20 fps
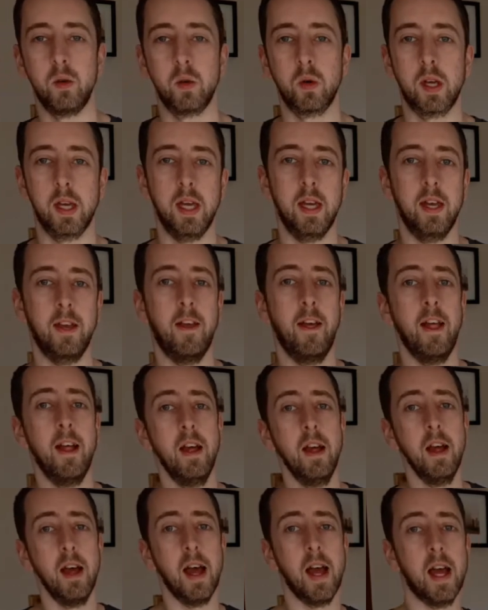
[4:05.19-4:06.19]
Okay,
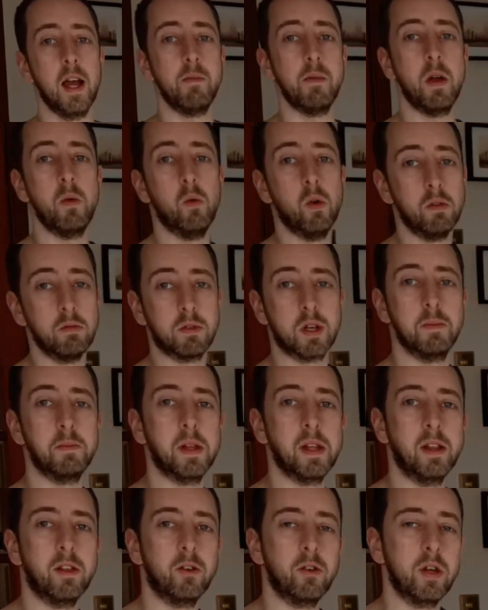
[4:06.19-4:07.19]
it won't
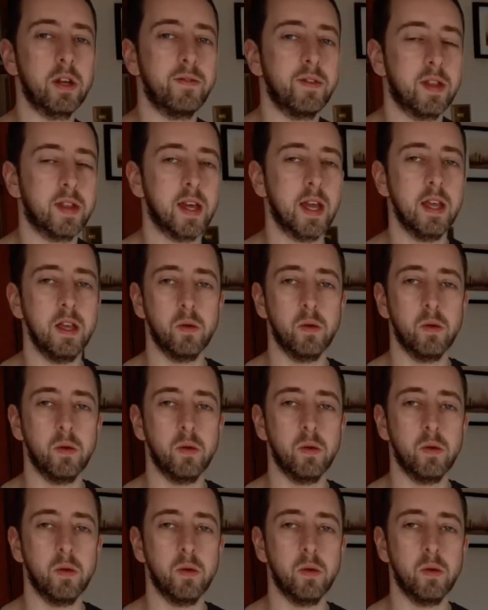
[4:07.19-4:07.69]
completely ruin everything.